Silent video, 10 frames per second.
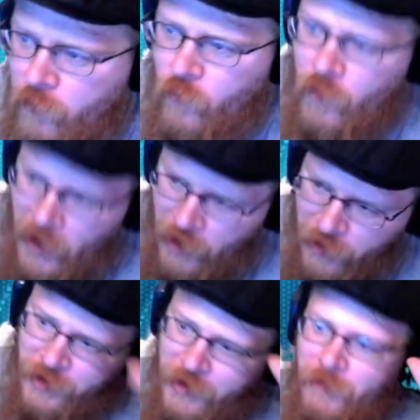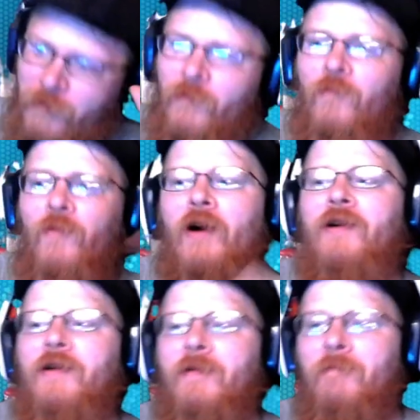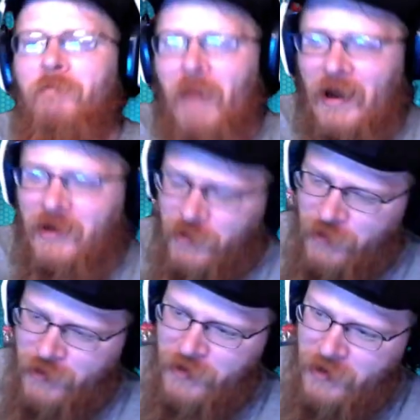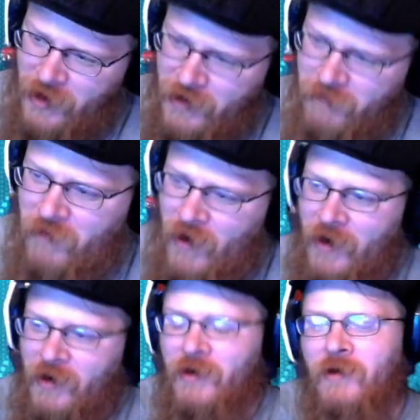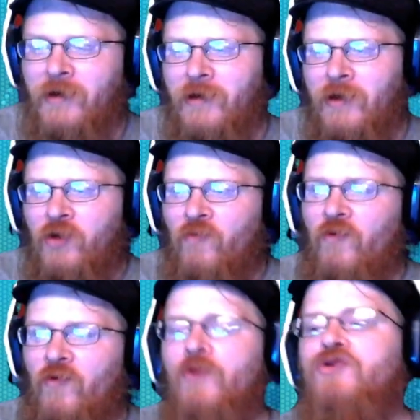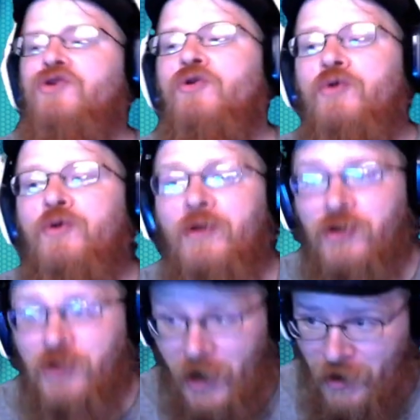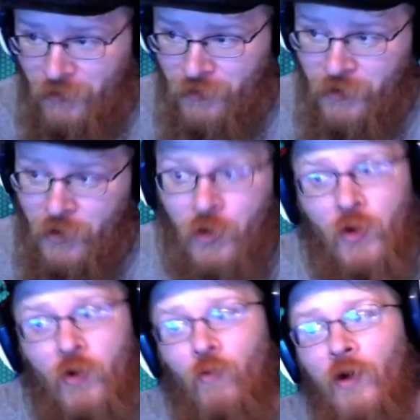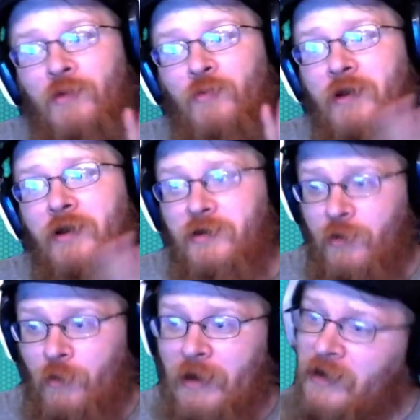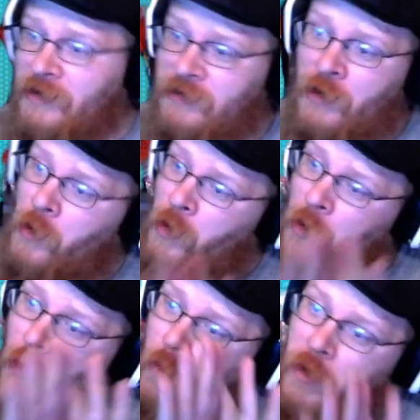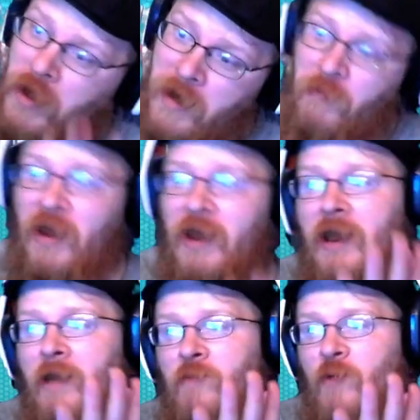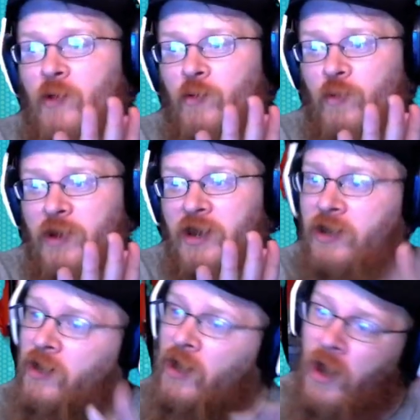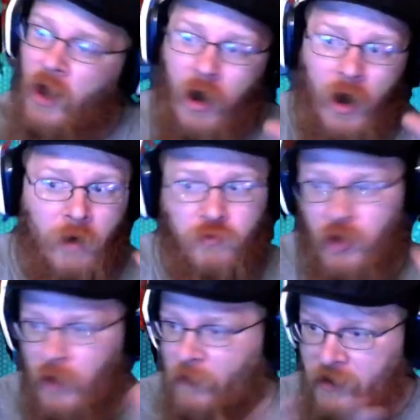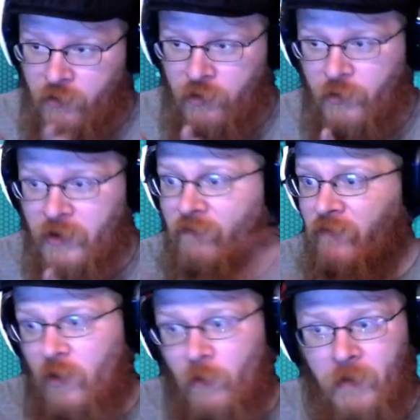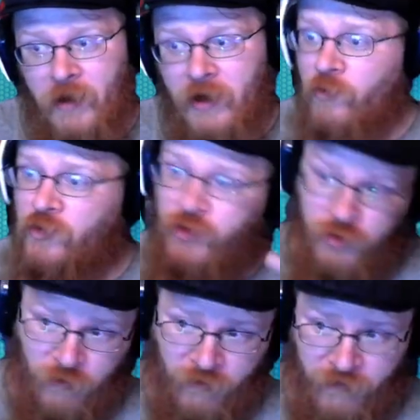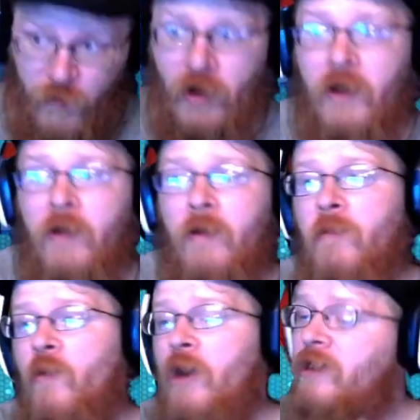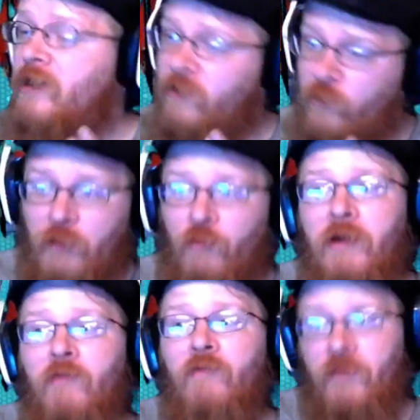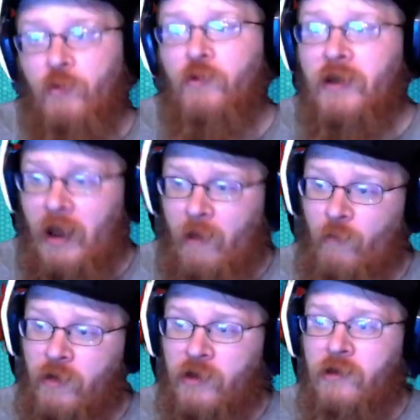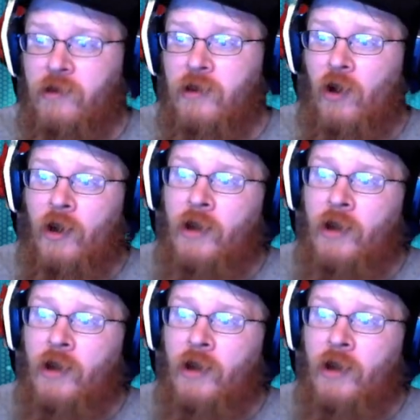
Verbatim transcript: welcome, welcome back to the Duck Pond. For those new to the channel, what we do is we play a game throughout the week, um, try to beat it throughout the week. If we don't beat it, we'll still do a review on it. But at the end of the week, we review the game we did on,